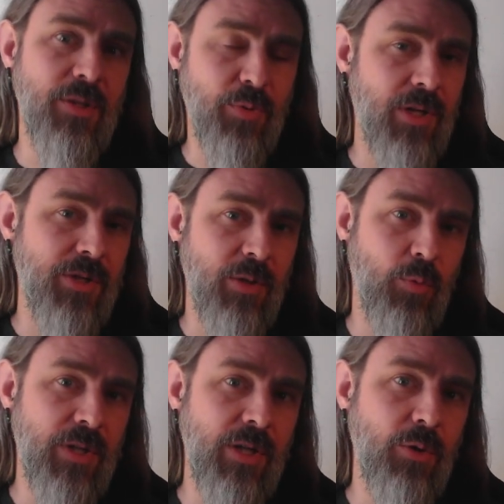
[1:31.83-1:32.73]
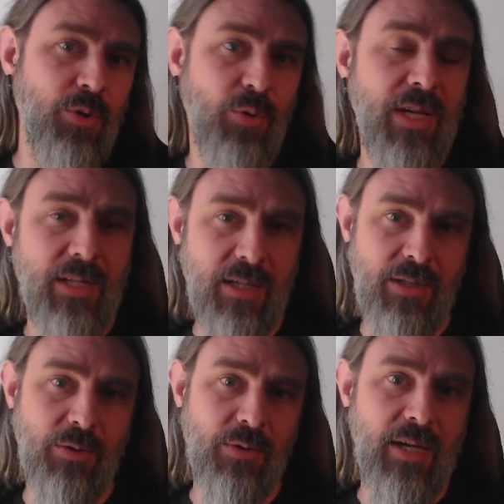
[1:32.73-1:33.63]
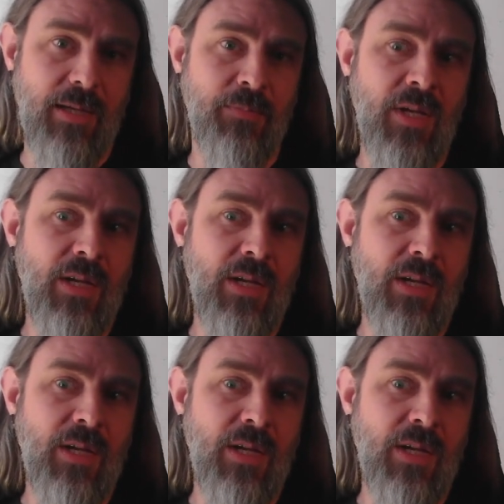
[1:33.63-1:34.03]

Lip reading: the project window, you can't undo that.